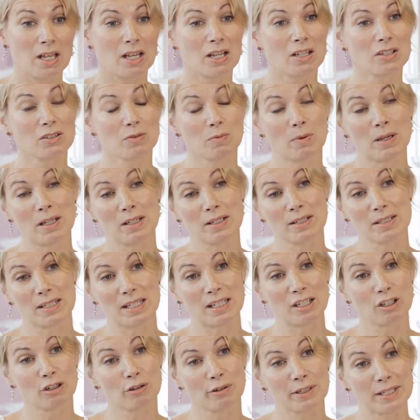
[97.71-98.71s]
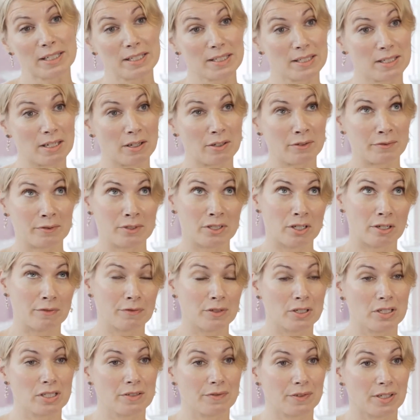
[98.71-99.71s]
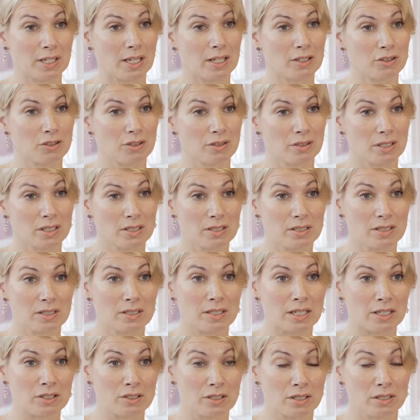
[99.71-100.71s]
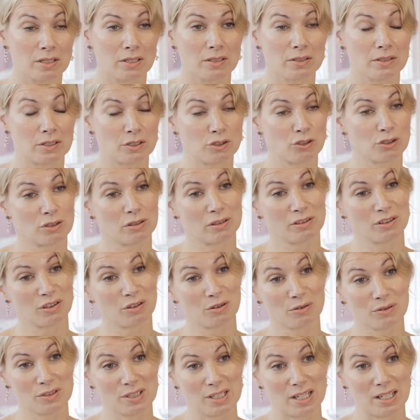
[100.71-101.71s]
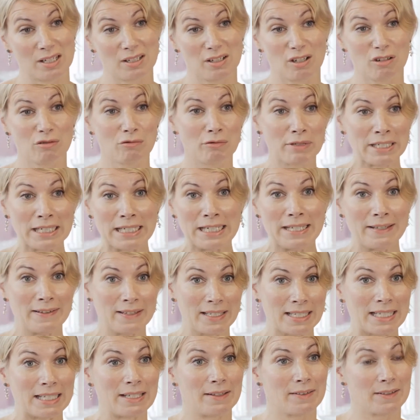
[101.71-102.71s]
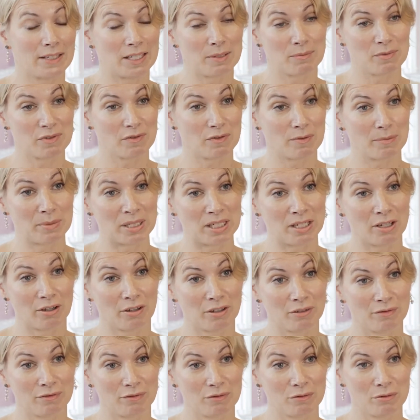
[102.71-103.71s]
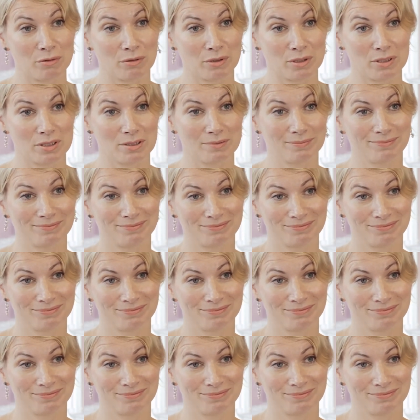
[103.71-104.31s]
as well as increased diversification into data, digital and content, are really the key themes for me going forward.